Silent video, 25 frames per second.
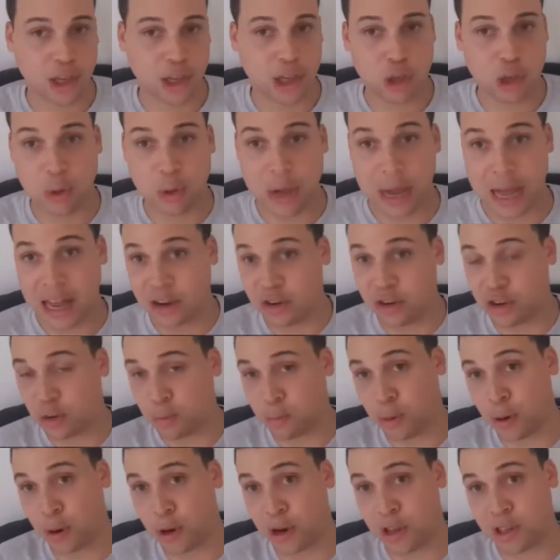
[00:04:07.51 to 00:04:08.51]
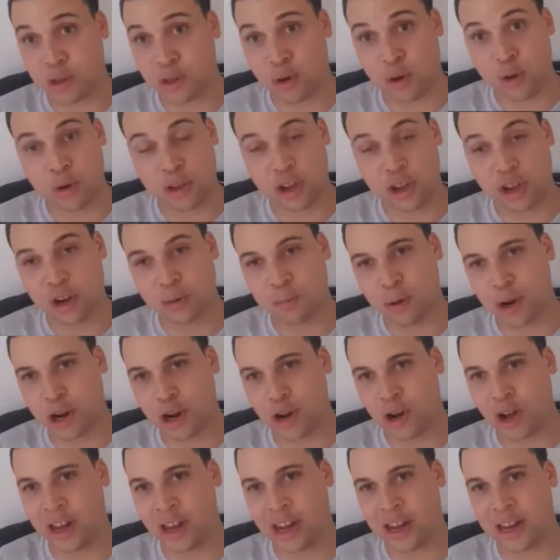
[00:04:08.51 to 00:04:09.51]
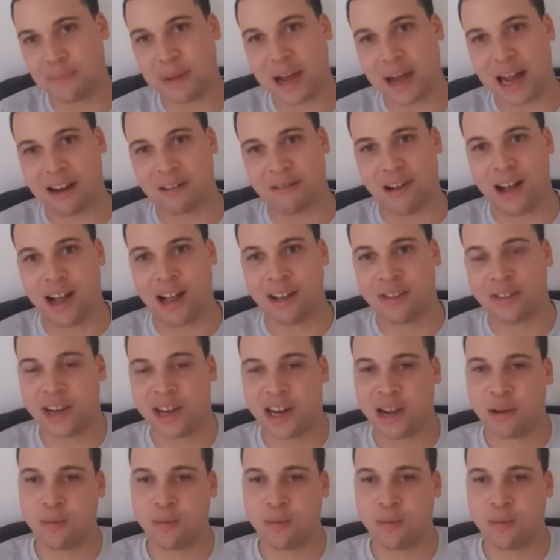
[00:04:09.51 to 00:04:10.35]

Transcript: You can just put this on, you can put it on in the background and